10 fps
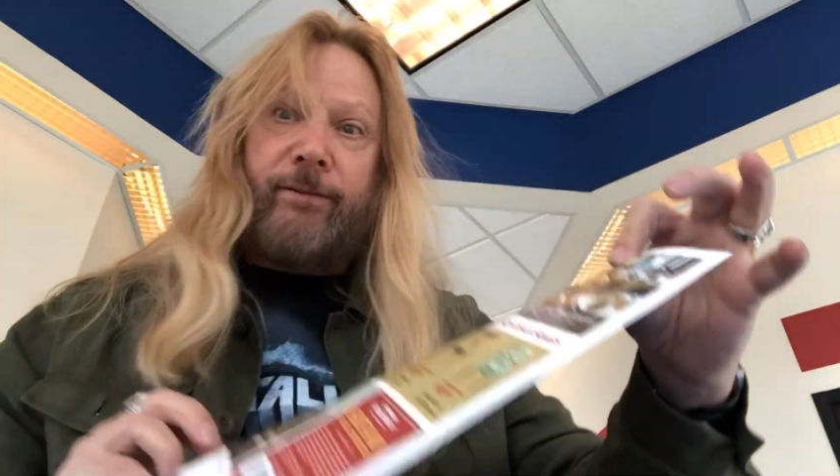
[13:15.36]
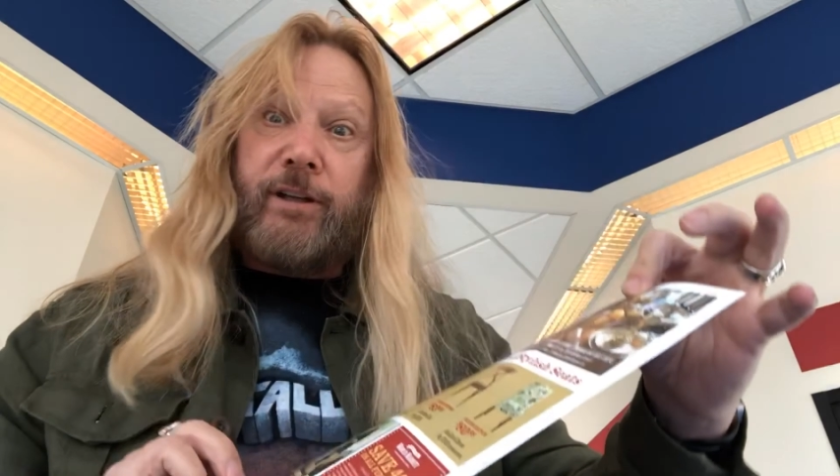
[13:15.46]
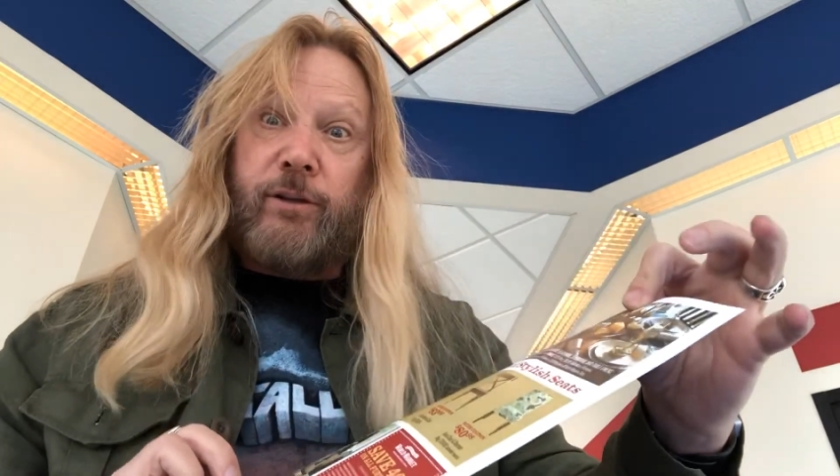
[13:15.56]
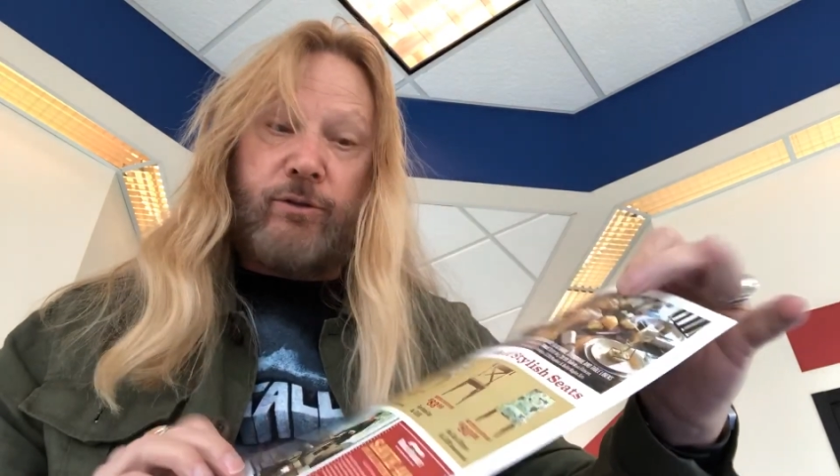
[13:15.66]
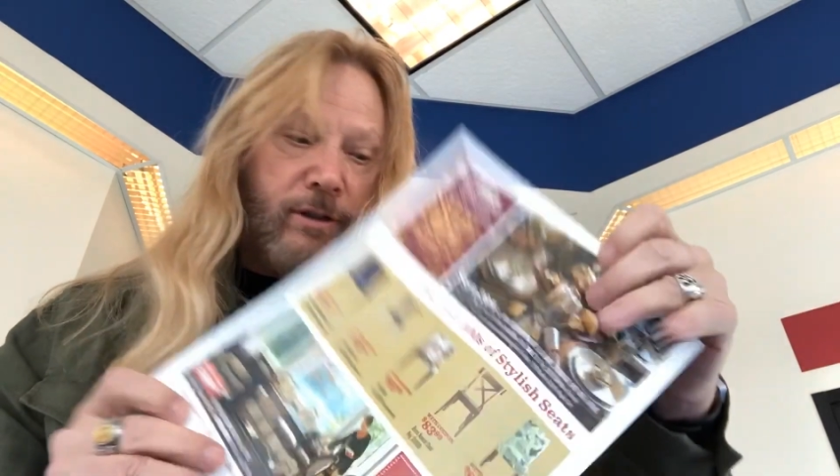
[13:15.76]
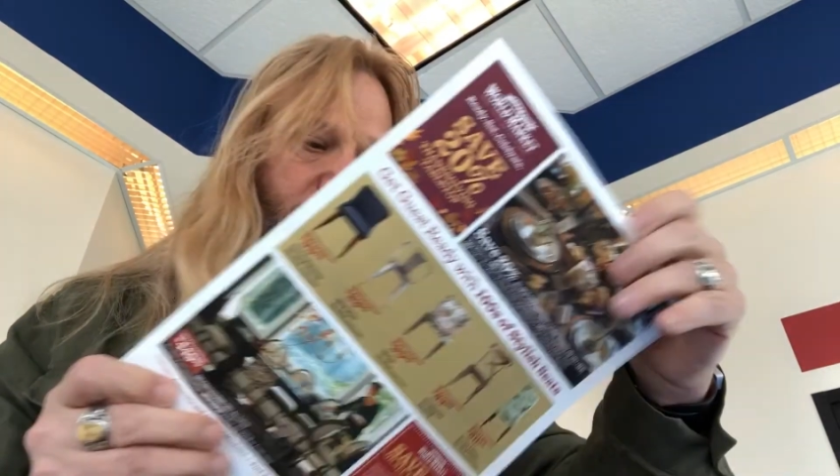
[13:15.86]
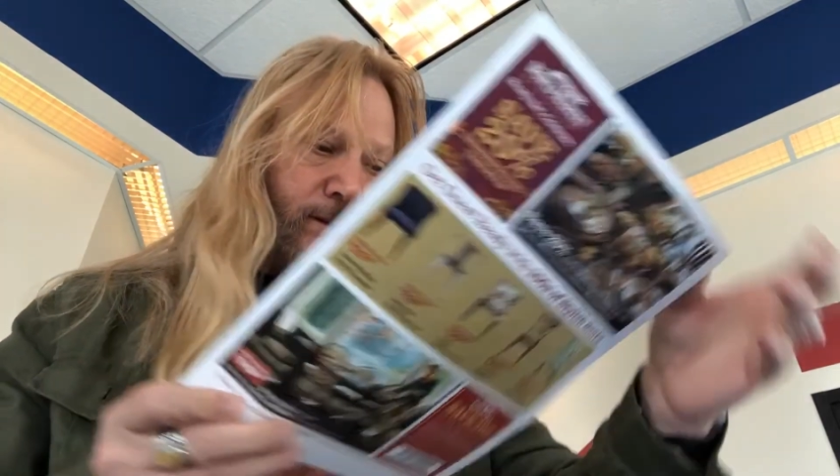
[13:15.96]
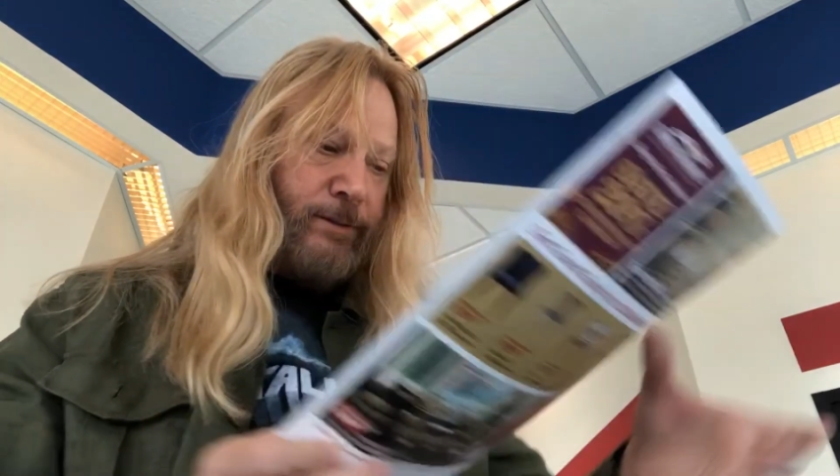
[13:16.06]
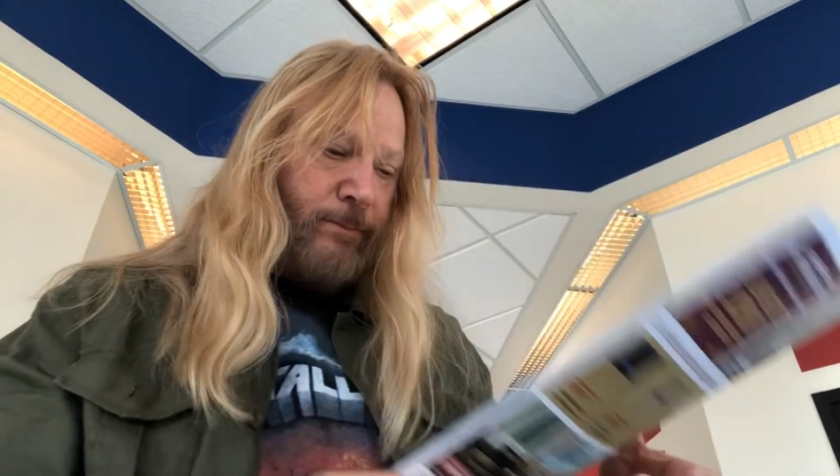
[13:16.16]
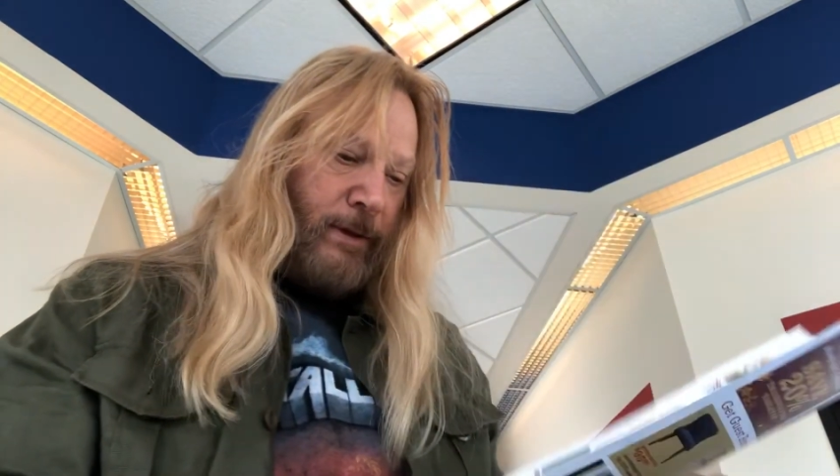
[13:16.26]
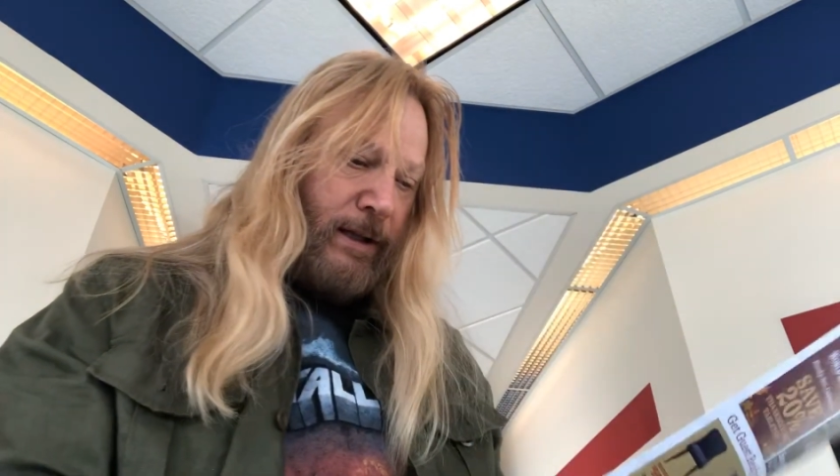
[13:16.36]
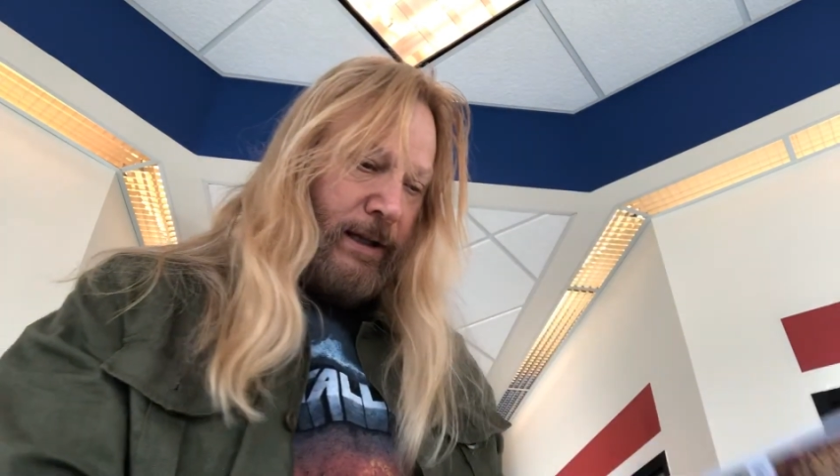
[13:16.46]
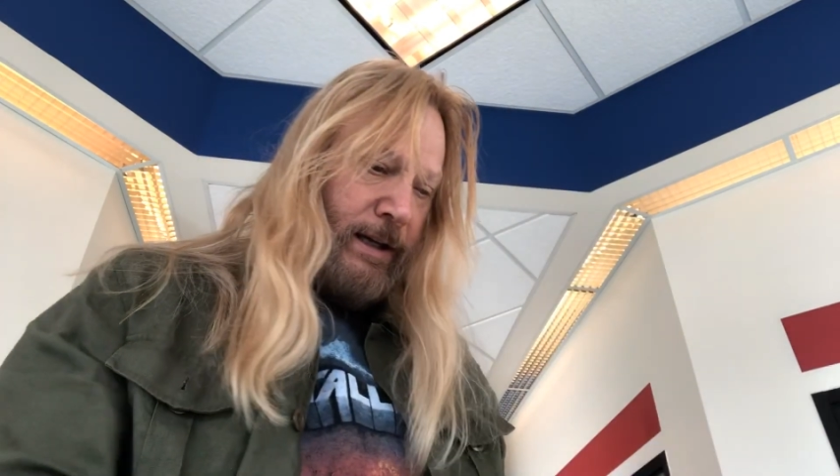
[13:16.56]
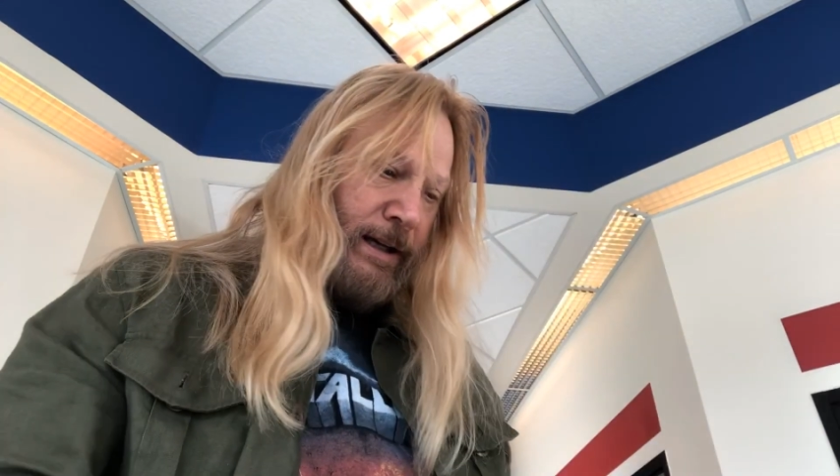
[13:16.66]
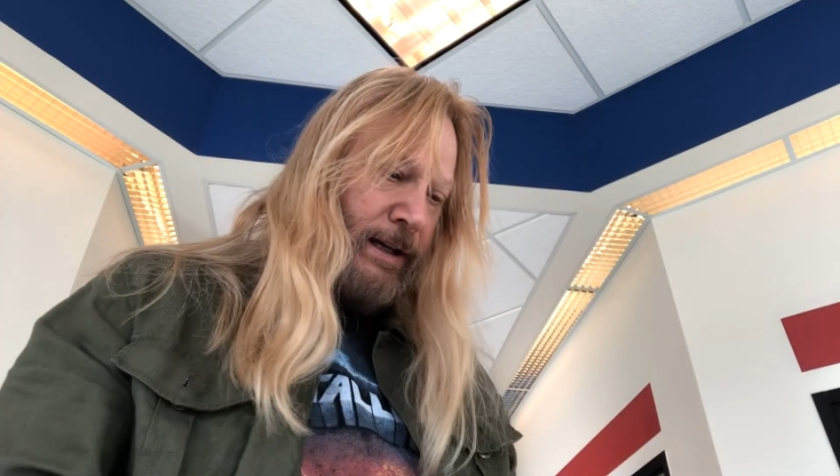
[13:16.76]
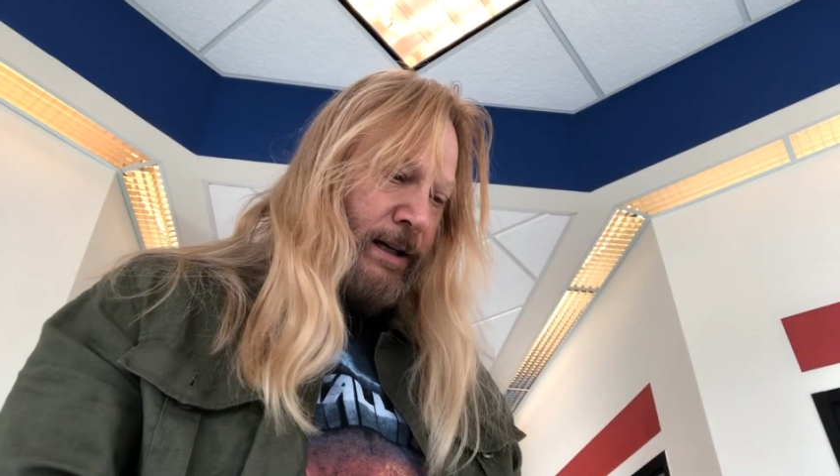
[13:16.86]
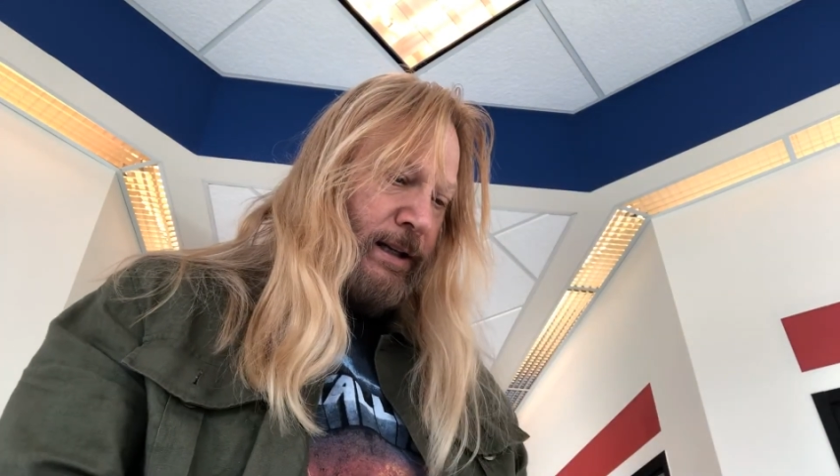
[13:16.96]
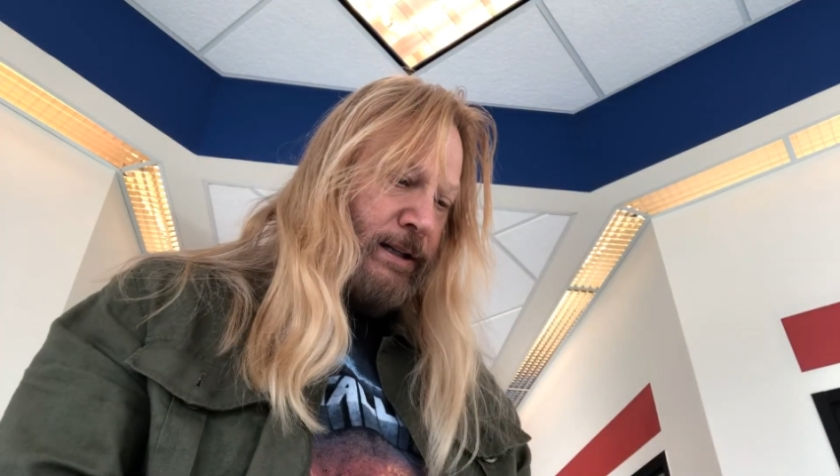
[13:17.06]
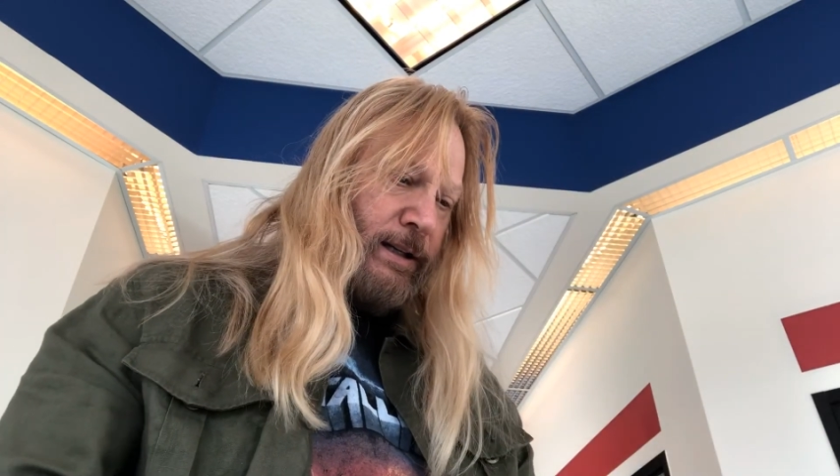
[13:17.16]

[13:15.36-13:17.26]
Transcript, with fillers: have to use this. And